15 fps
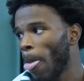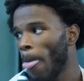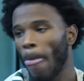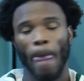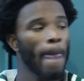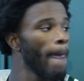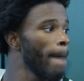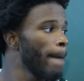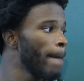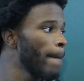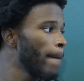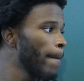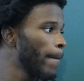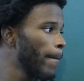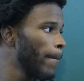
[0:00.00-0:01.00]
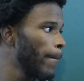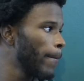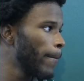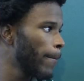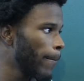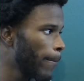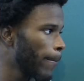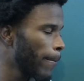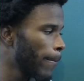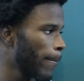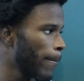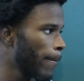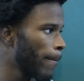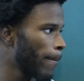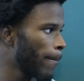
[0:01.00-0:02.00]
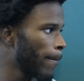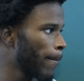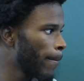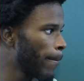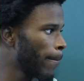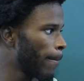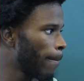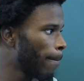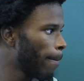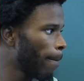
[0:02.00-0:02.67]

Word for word: Al, how would you characterize, you know, last season?